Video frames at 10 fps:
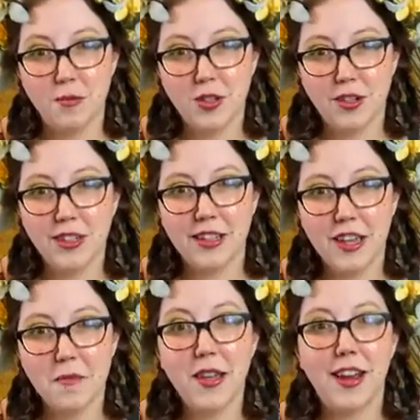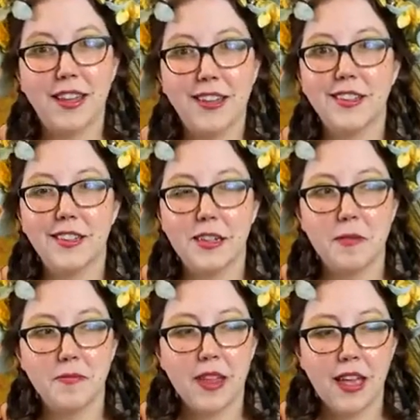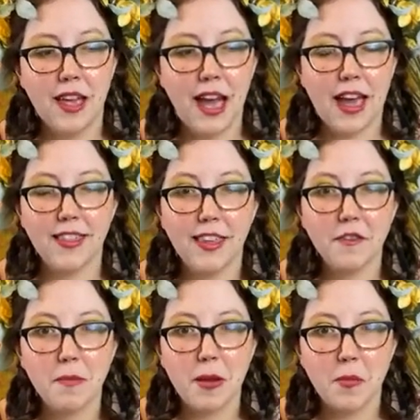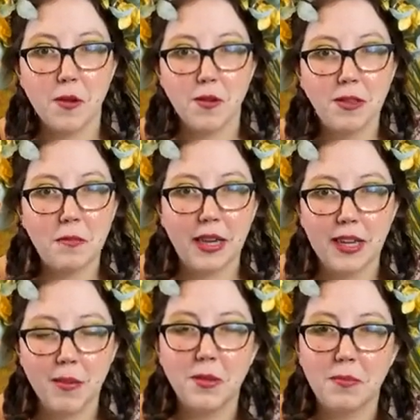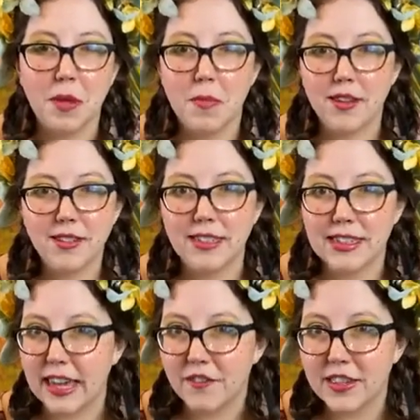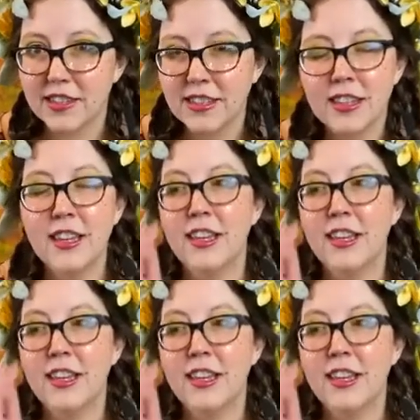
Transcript: start to come, and I think of my bowls and my cups and my mugs as a canvas.